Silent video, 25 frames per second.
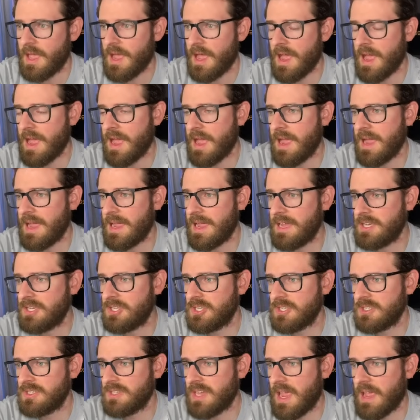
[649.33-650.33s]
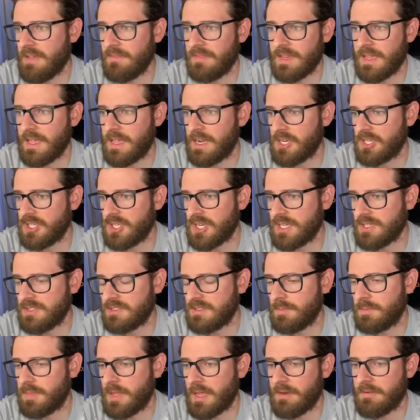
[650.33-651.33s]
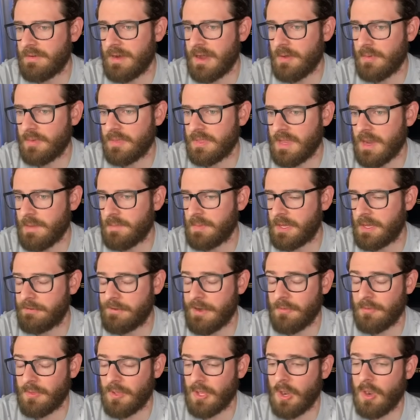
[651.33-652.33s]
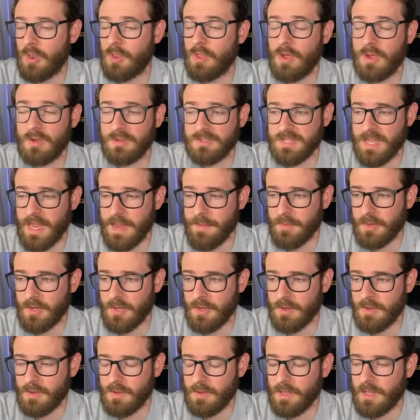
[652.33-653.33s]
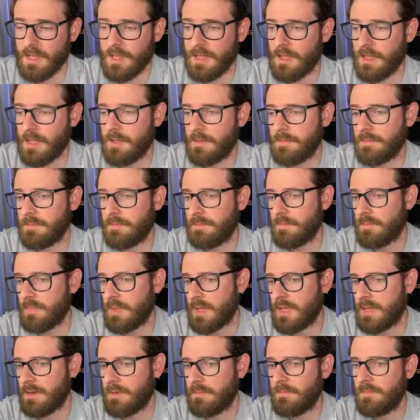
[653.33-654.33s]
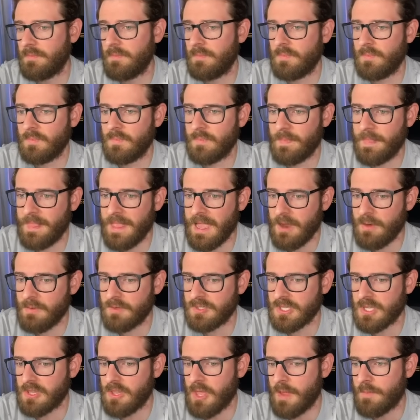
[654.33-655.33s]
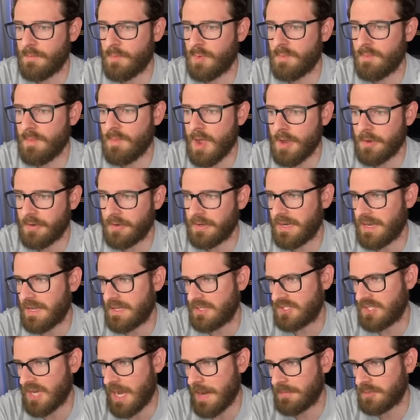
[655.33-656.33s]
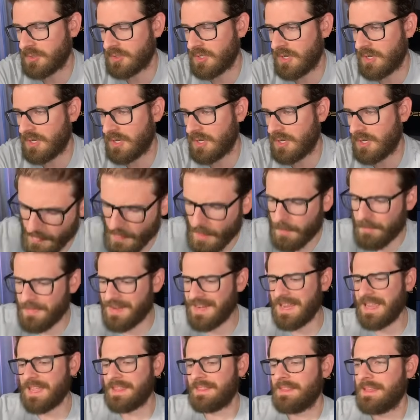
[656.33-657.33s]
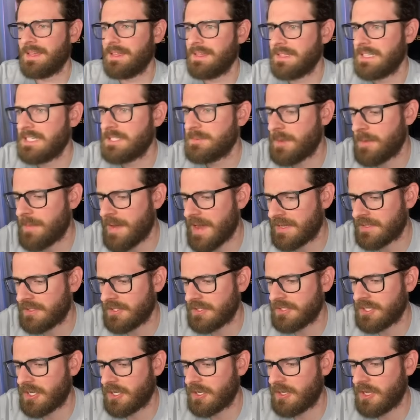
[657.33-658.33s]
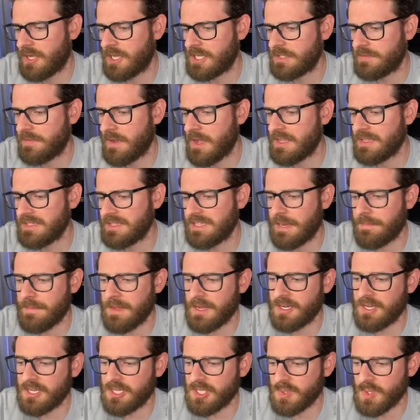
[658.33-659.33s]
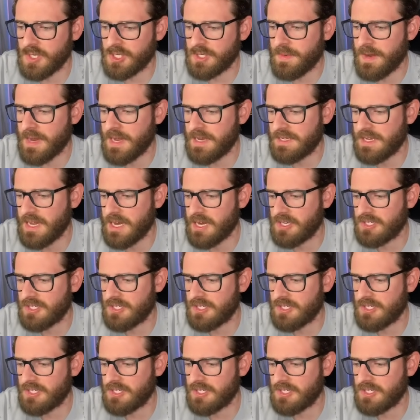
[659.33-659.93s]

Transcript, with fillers: I just haven't had a chance to play around with it. I played around with it a long time ago, but now it's a lot more modern, has TypeScript. But again, that leads me back to sunk cost fallacy. I'm not going to switch my entire